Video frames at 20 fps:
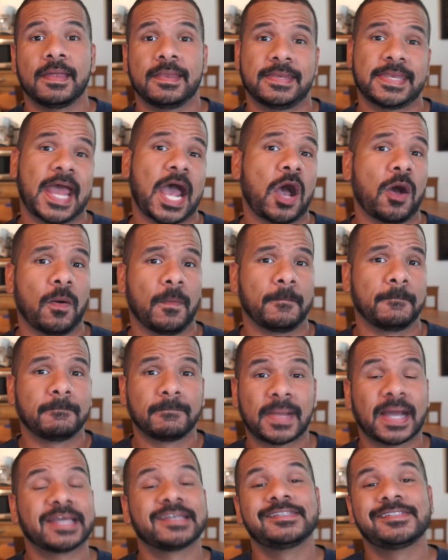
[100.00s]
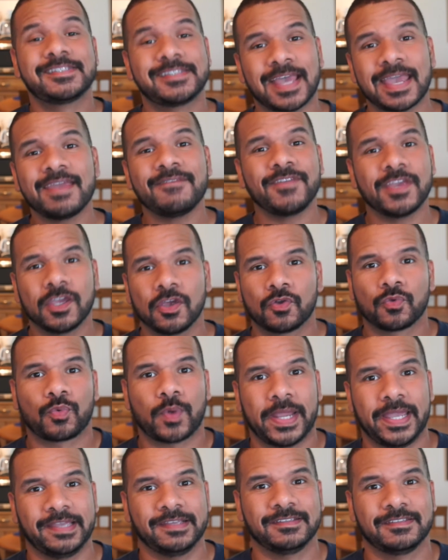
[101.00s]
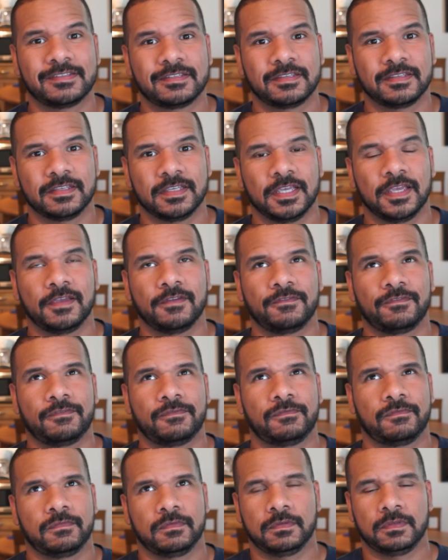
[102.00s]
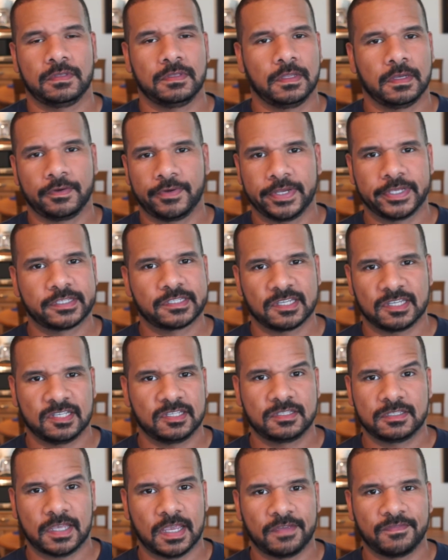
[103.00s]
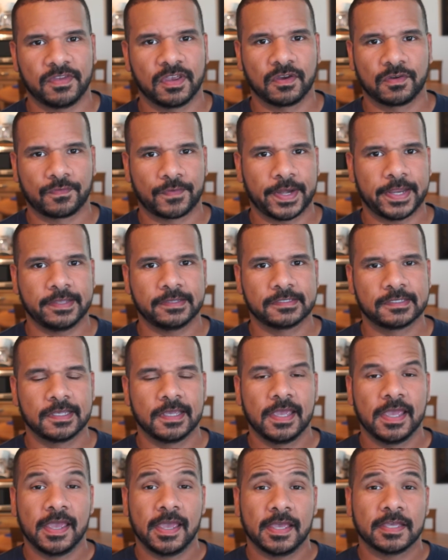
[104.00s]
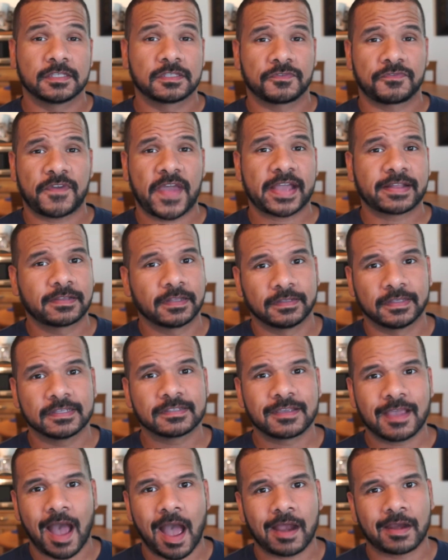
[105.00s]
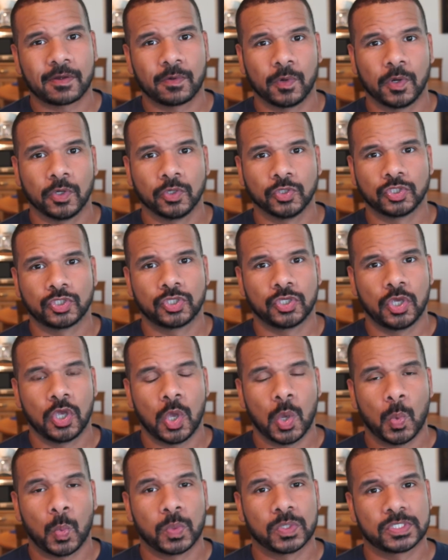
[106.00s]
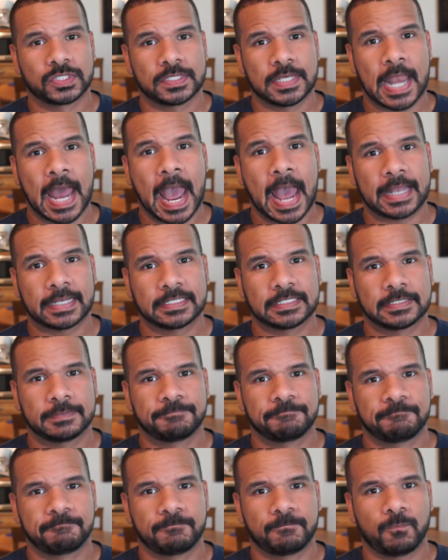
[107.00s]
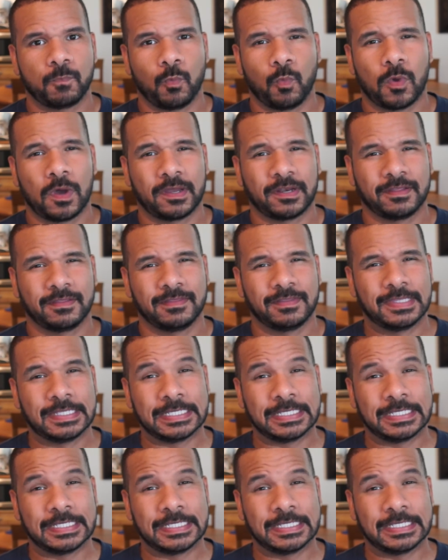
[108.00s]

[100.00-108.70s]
Now, my saving grace, if there is a saving grace, is the fact that this cockroach was not one of